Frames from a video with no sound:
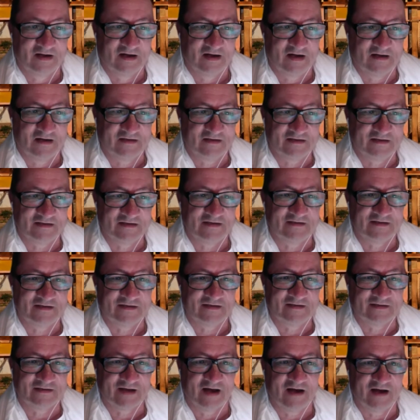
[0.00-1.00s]
And this is a
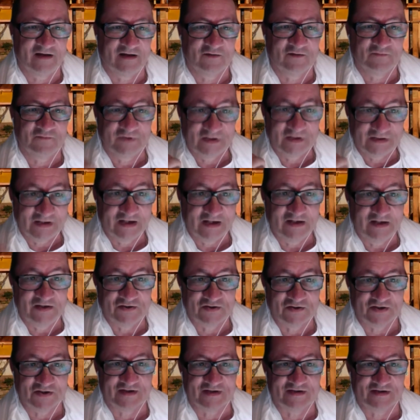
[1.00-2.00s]
sign of
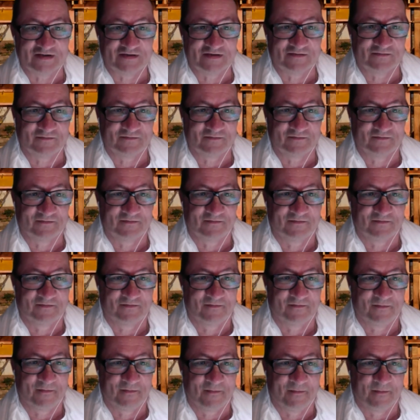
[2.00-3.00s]
intelligence.
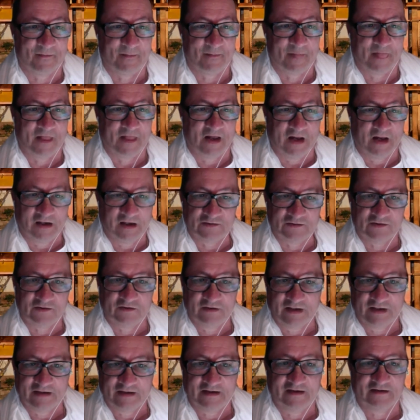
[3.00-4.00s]

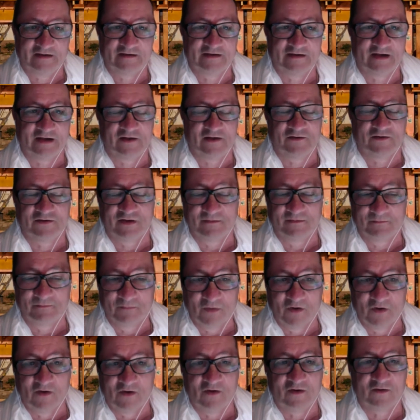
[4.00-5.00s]
Actually, I can tell you, the
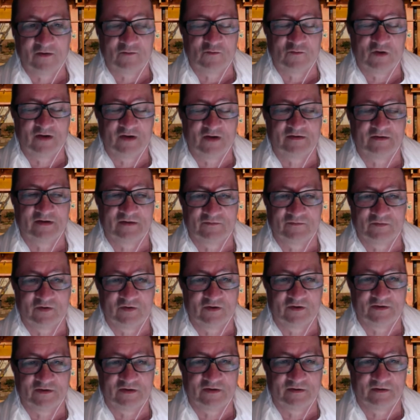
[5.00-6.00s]
more one
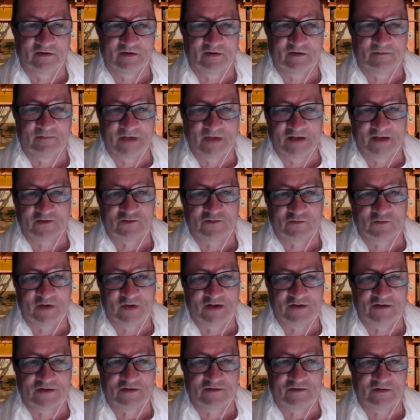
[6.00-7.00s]
devotee makes
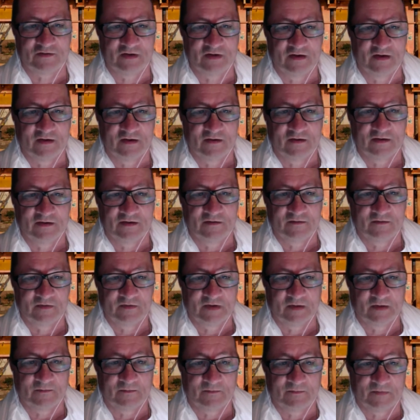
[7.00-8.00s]
question, the
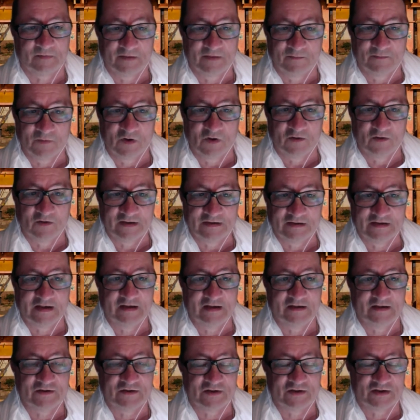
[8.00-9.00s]
more
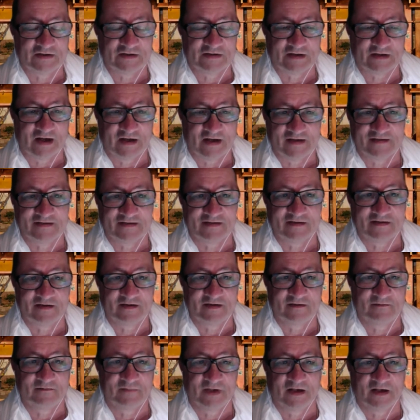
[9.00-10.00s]
intelligence I
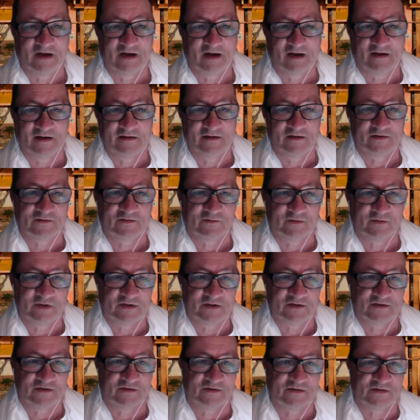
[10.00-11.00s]
see behind these
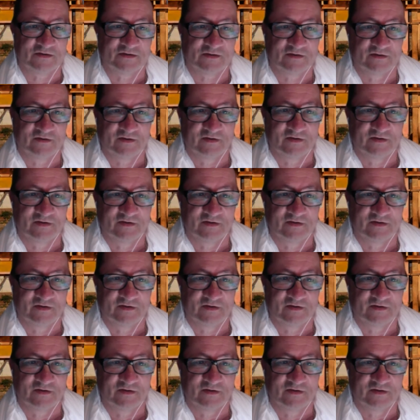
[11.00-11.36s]
questions.